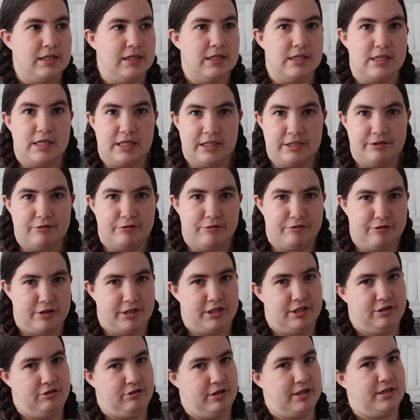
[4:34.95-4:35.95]
nice
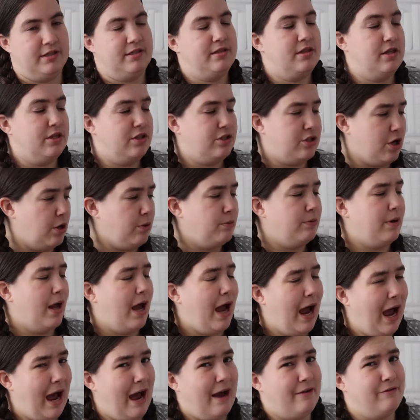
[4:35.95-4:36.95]
refreshing drinks that don't
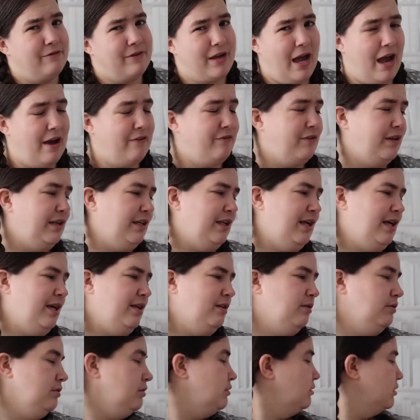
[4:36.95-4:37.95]
have caffeine
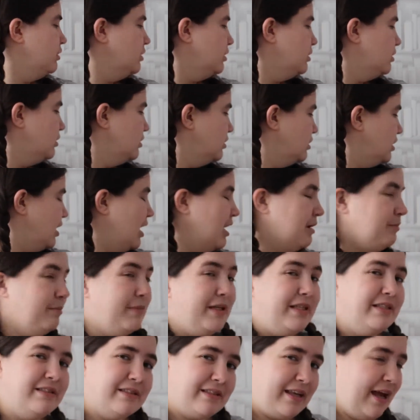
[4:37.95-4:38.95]
in. I
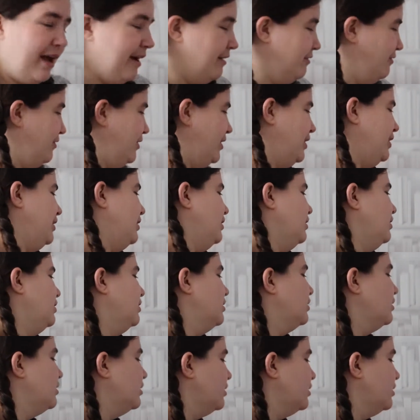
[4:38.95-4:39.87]
miss caffeine.